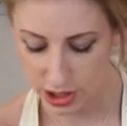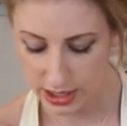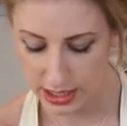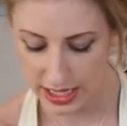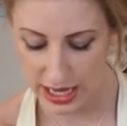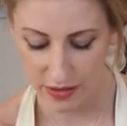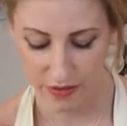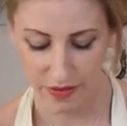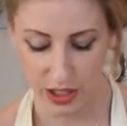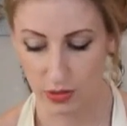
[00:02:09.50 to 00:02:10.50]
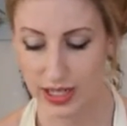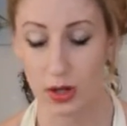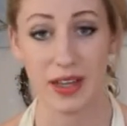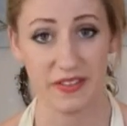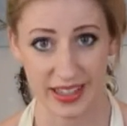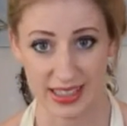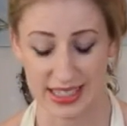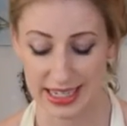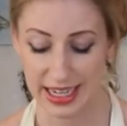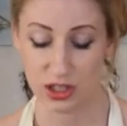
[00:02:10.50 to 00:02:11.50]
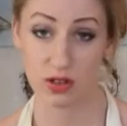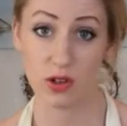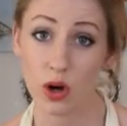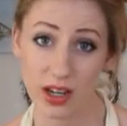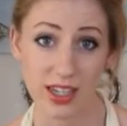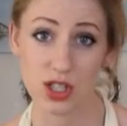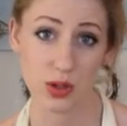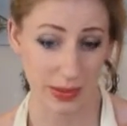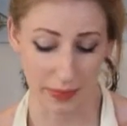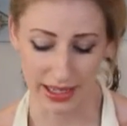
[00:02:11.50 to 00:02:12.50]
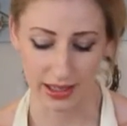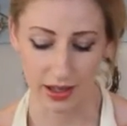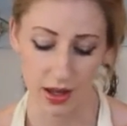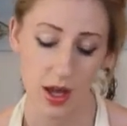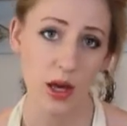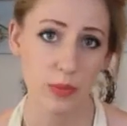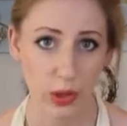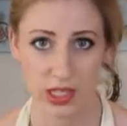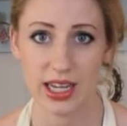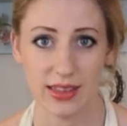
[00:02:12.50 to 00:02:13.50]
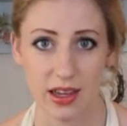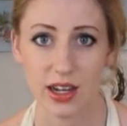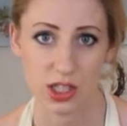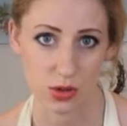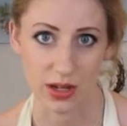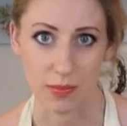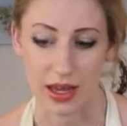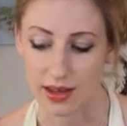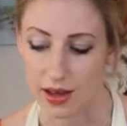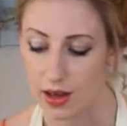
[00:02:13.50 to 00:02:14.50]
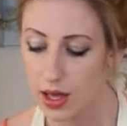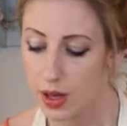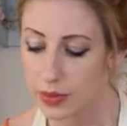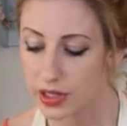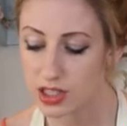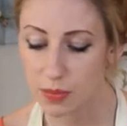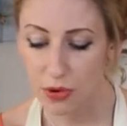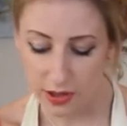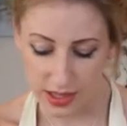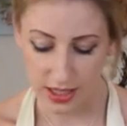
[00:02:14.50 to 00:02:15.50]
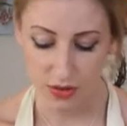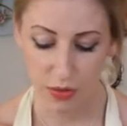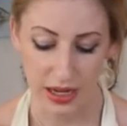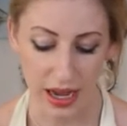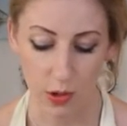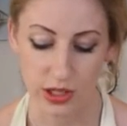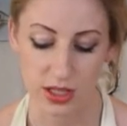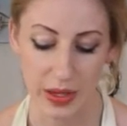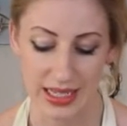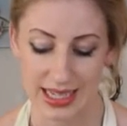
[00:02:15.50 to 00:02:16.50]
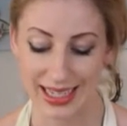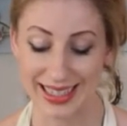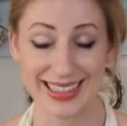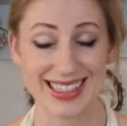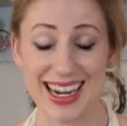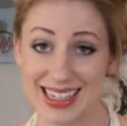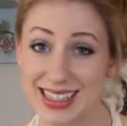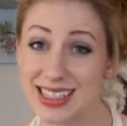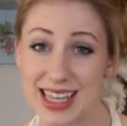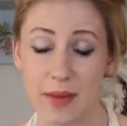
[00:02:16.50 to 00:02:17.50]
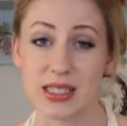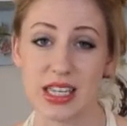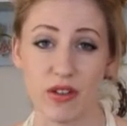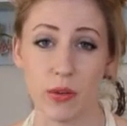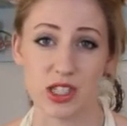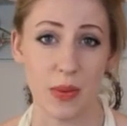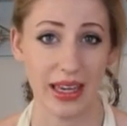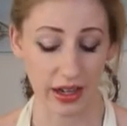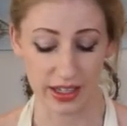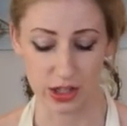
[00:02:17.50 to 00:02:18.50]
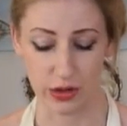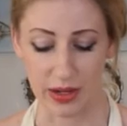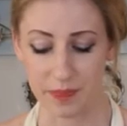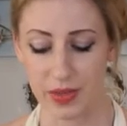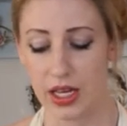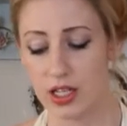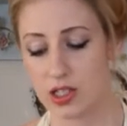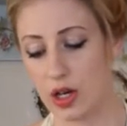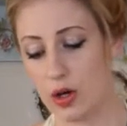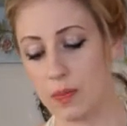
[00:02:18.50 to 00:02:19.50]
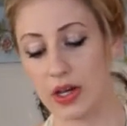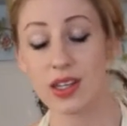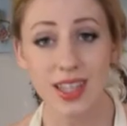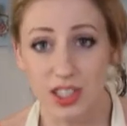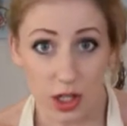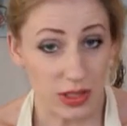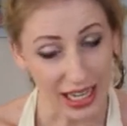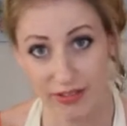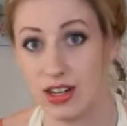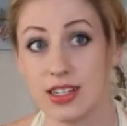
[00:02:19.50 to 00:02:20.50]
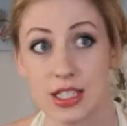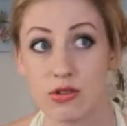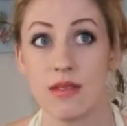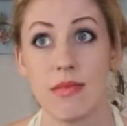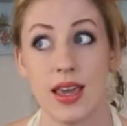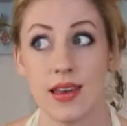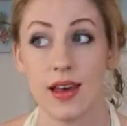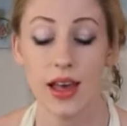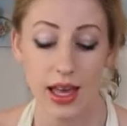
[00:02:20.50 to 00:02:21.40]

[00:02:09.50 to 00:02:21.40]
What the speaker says: that if you're a little bit fancy and you've got an ice cream maker, put it in the ice cream maker, because the process from now on is basically exactly the same as if you were to make ice cream. So because I don't have an ice cream maker,